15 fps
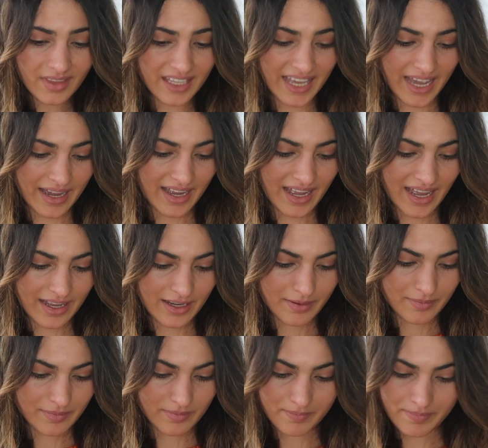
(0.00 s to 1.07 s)
yeah,
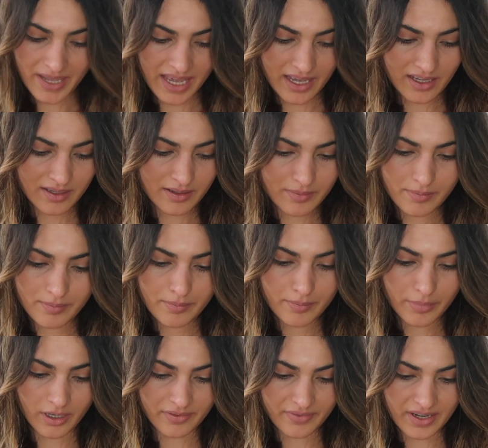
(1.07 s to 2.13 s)
pink,
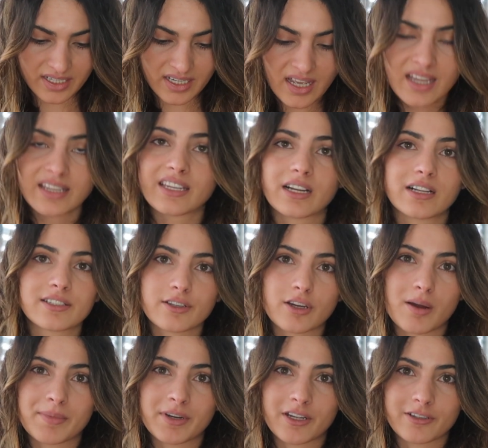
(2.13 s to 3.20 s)
perfect. They also
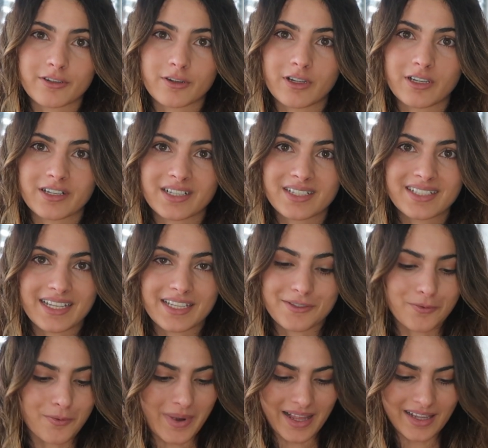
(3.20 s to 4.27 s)
come in other colors as
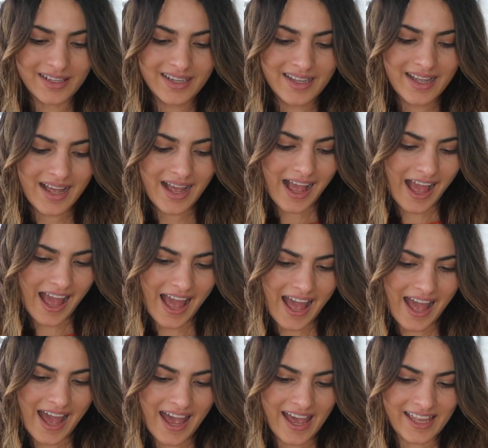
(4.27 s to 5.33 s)
well,
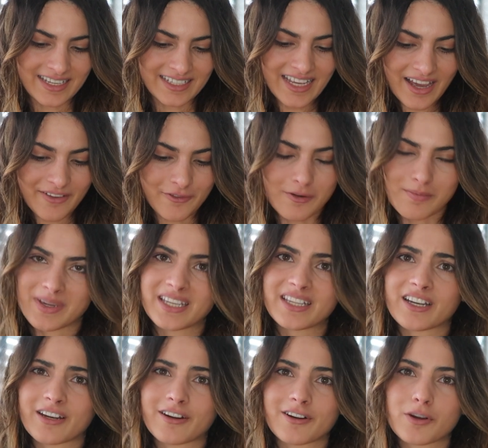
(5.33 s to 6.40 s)
and yeah, for me
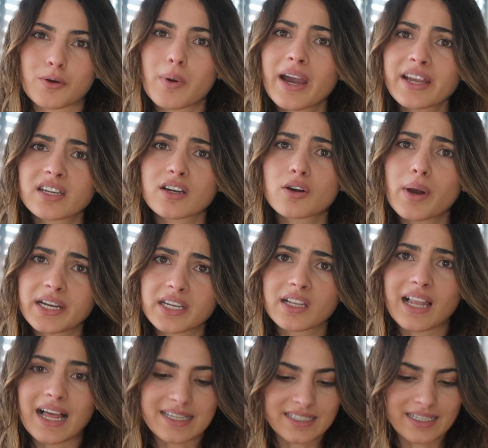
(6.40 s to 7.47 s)
they are quite a
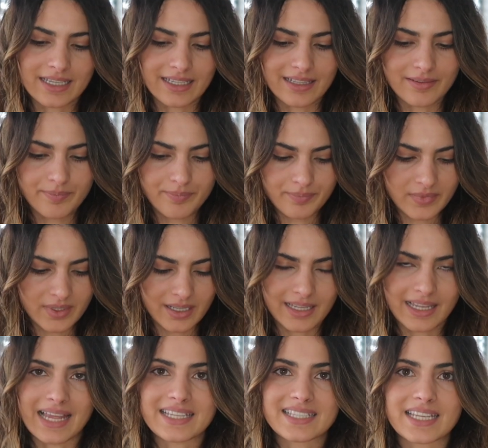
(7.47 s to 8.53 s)
classy heel,
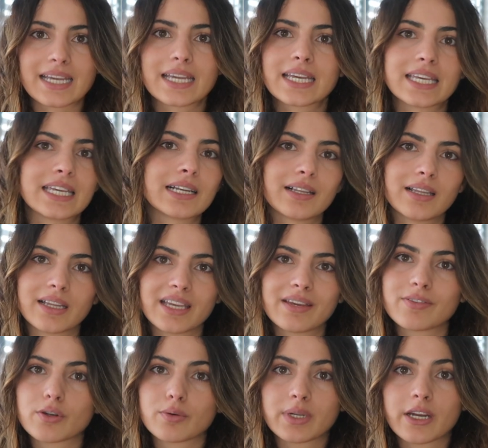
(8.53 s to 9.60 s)
classic heel,
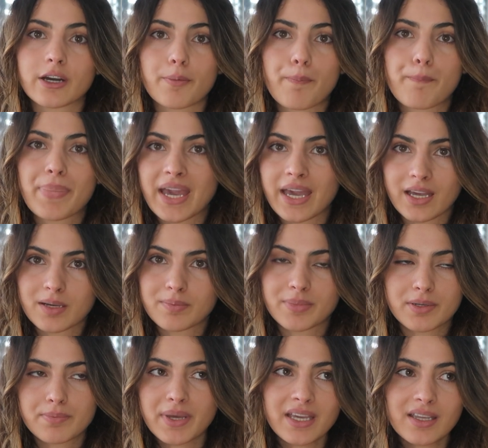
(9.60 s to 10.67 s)
even though they are pink,
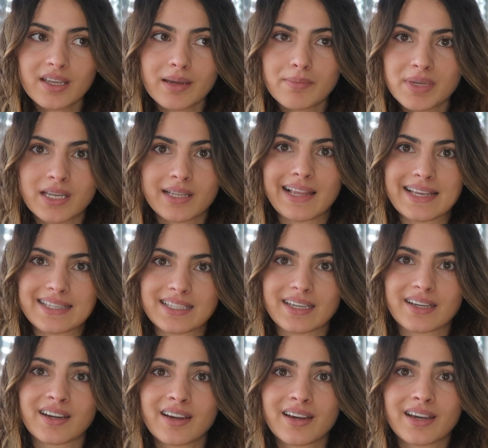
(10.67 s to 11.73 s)
but pink can be
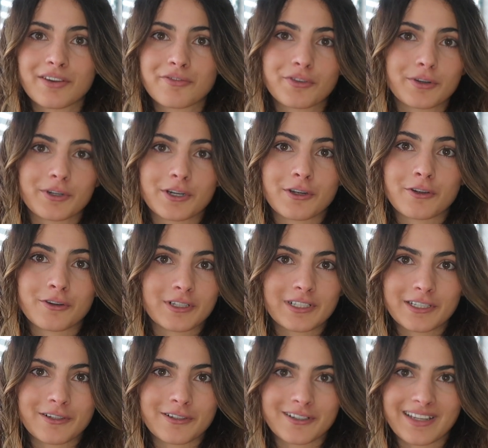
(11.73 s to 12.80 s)
classic if you're a
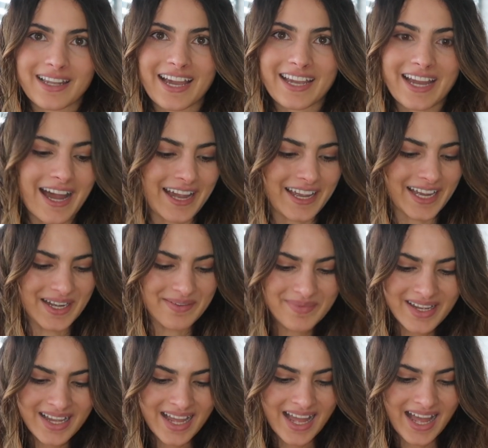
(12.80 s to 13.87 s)
girly girl like I
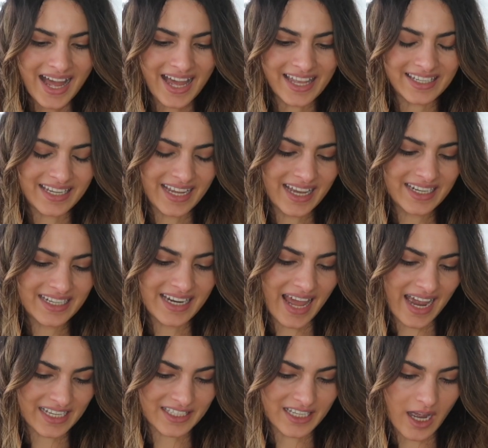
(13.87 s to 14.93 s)
am. And then
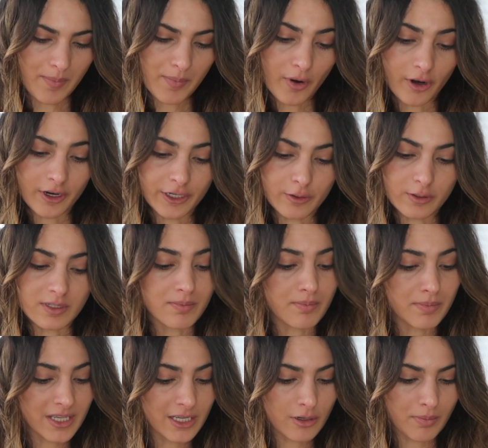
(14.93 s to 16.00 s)
next up are those
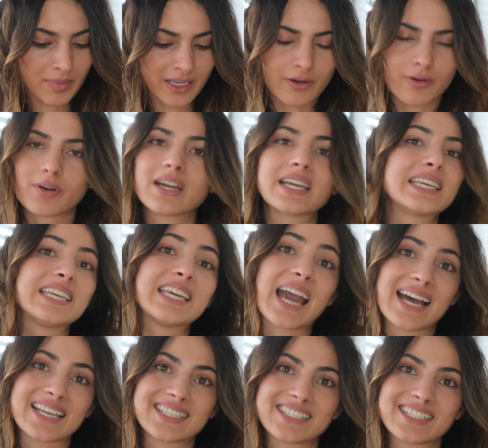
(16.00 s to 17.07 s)
Miu Miu.
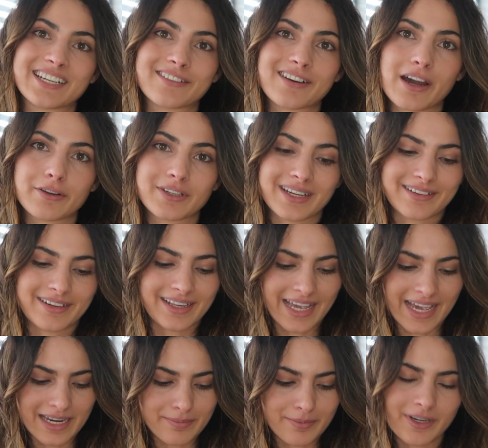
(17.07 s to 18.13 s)
Yes, they are out there
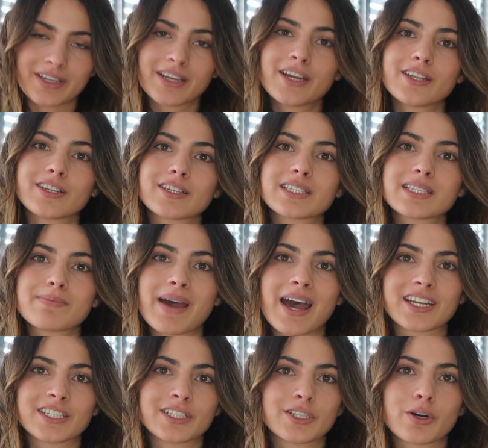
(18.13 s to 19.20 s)
again, but just
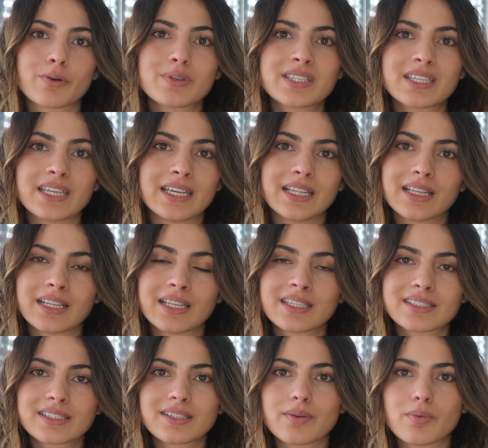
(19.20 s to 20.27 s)
imagine those heels
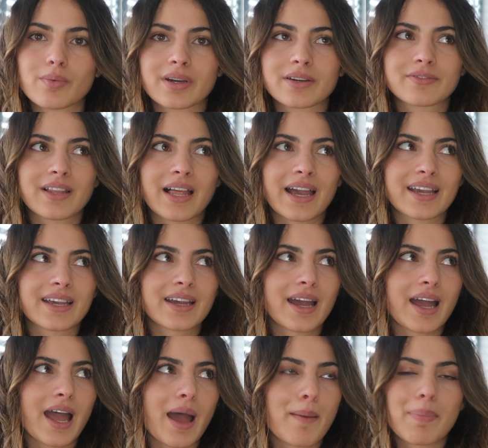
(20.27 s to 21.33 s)
with like
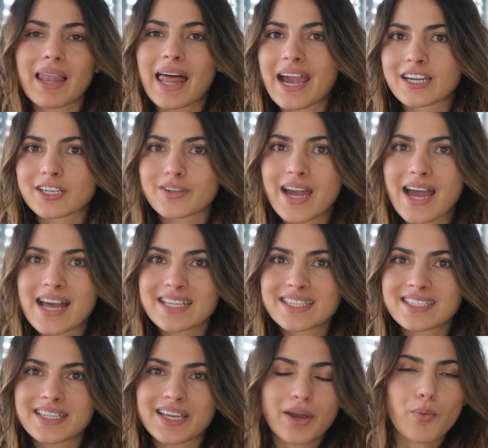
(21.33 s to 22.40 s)
a black
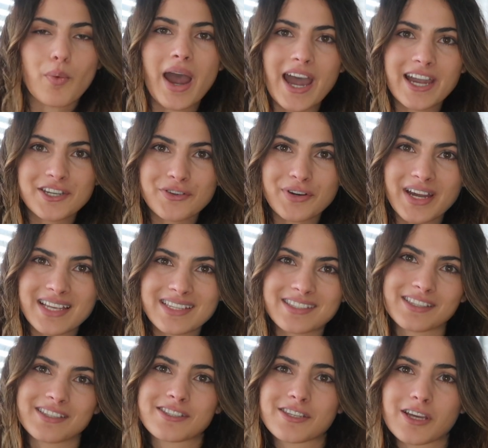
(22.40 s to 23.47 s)
dress, a white dress
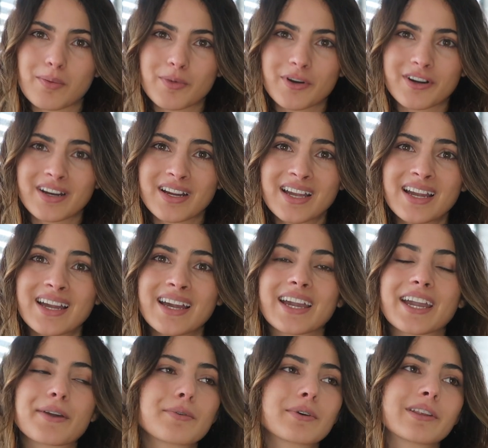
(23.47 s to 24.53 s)
in summer.
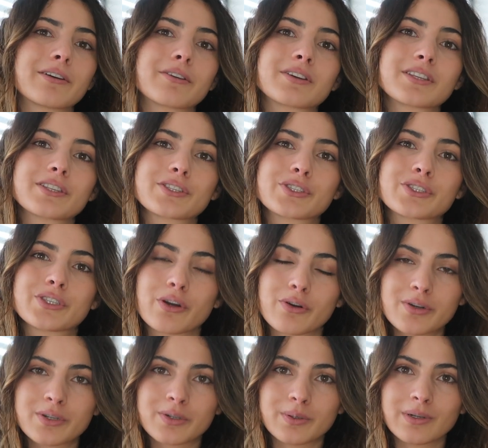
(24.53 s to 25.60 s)
It would look
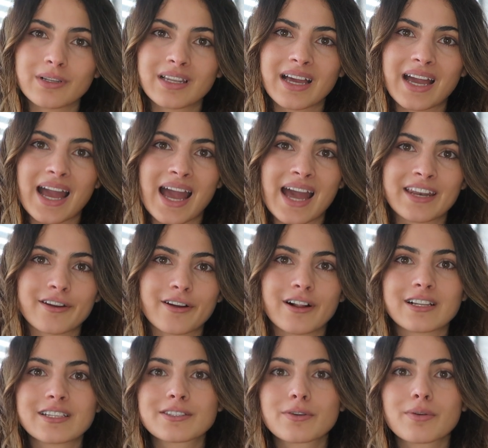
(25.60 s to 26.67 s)
so cool. And
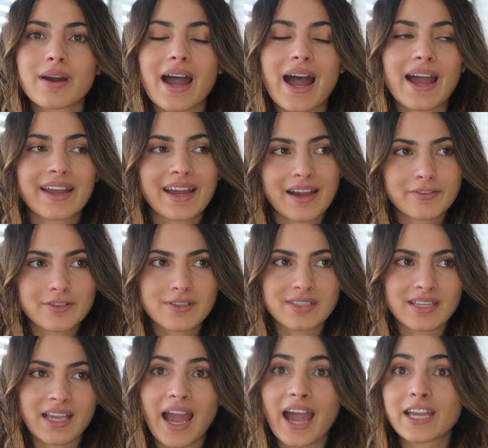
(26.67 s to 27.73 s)
also I have to
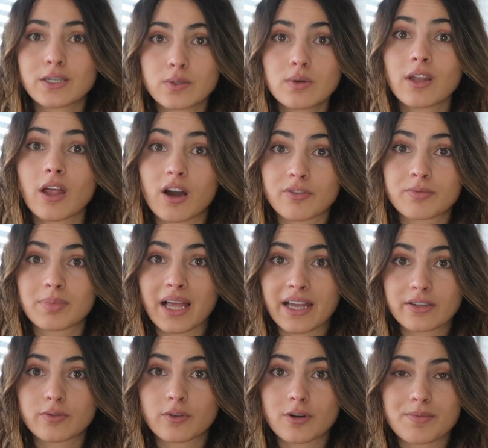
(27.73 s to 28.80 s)
say, I do love
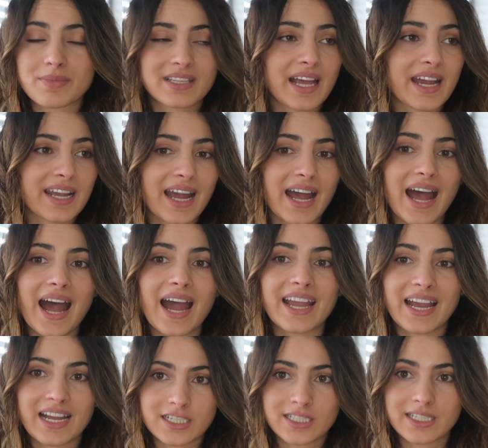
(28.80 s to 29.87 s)
platforms. Like, I
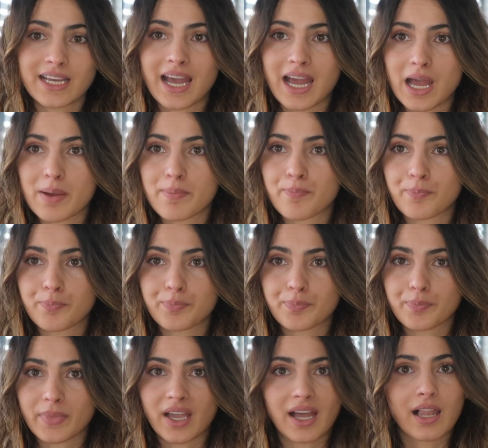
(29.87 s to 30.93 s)
actually am
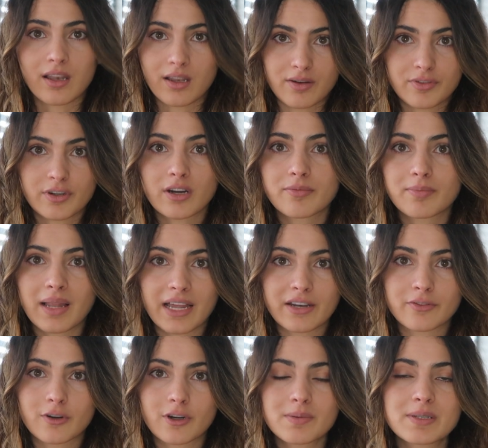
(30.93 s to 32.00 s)
a lover of
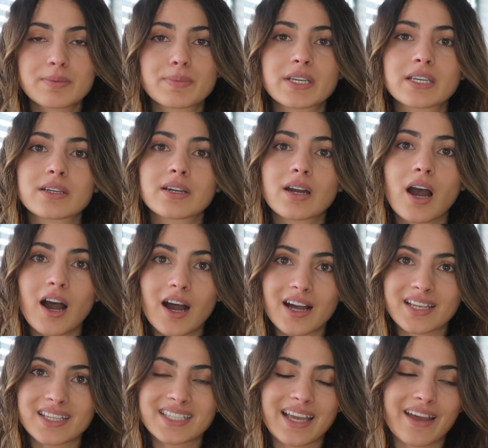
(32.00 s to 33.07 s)
platforms
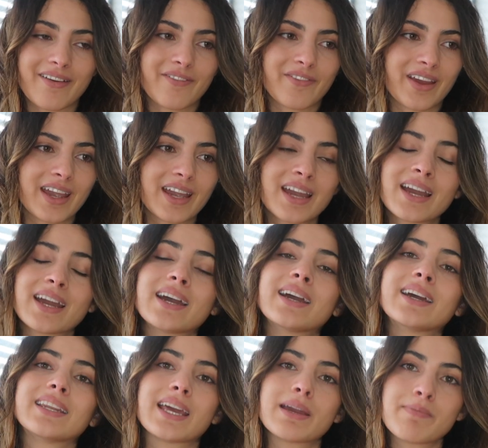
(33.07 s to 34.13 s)
because I think
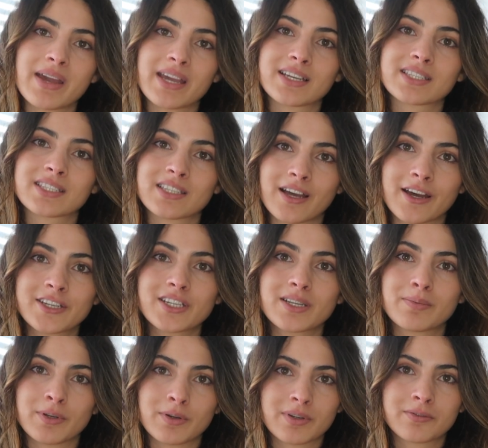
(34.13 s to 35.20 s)
they make such
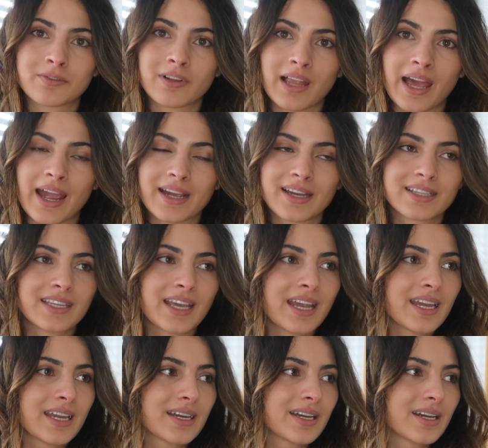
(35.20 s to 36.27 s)
a beautiful leg.
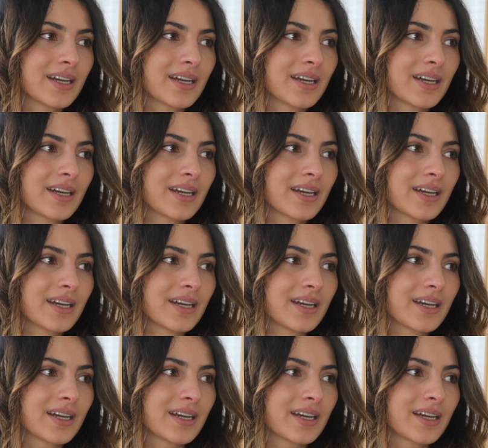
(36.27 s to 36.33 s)
They